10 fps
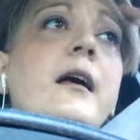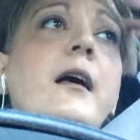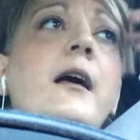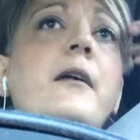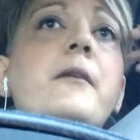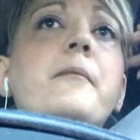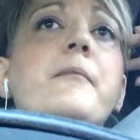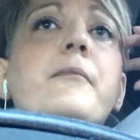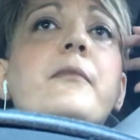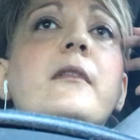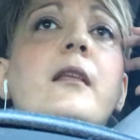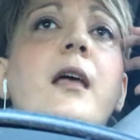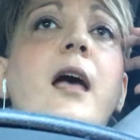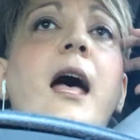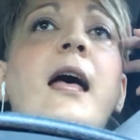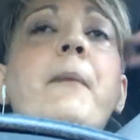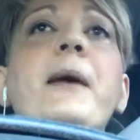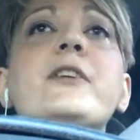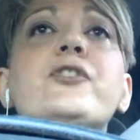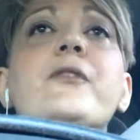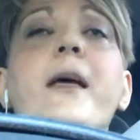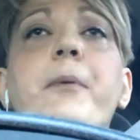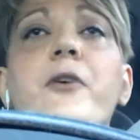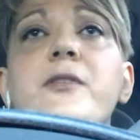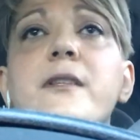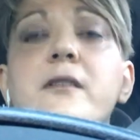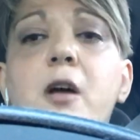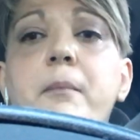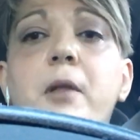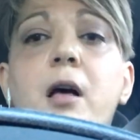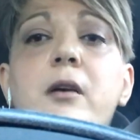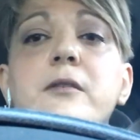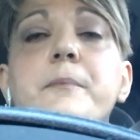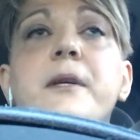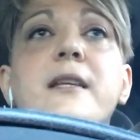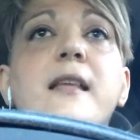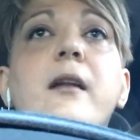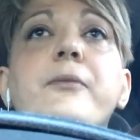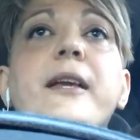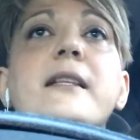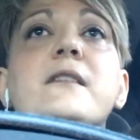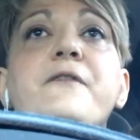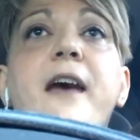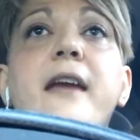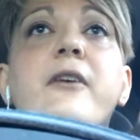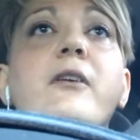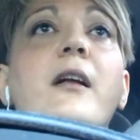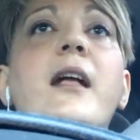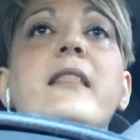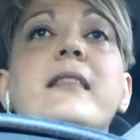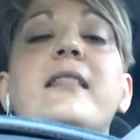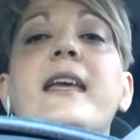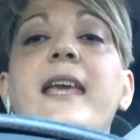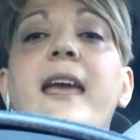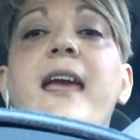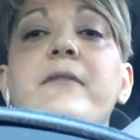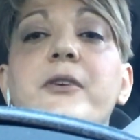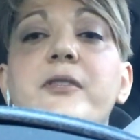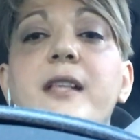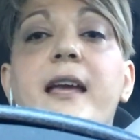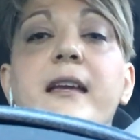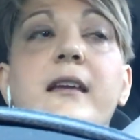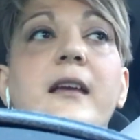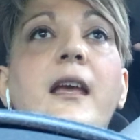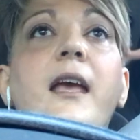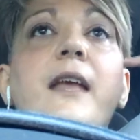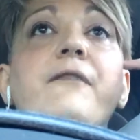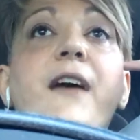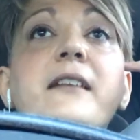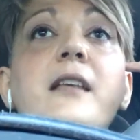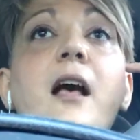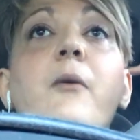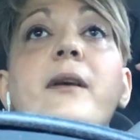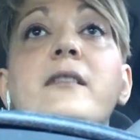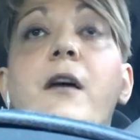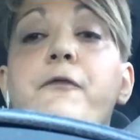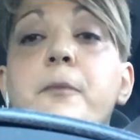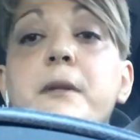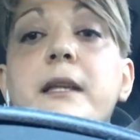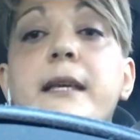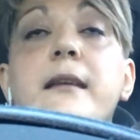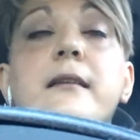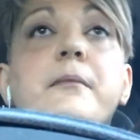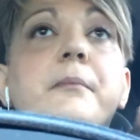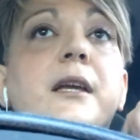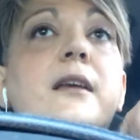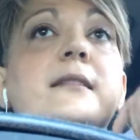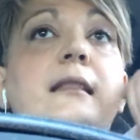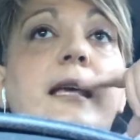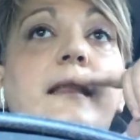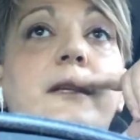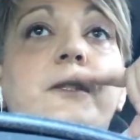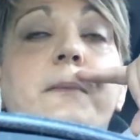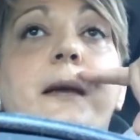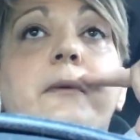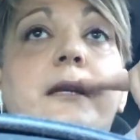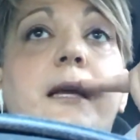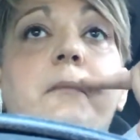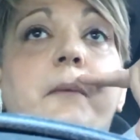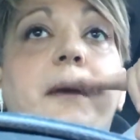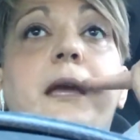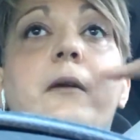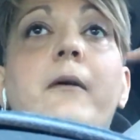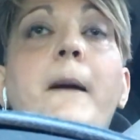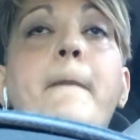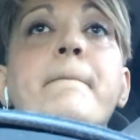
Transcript: Um, I make sure that person's not blocked because I don't think it's fair that they can't have their say. In fact, I always offer them a link because I think they should be able to come on panel.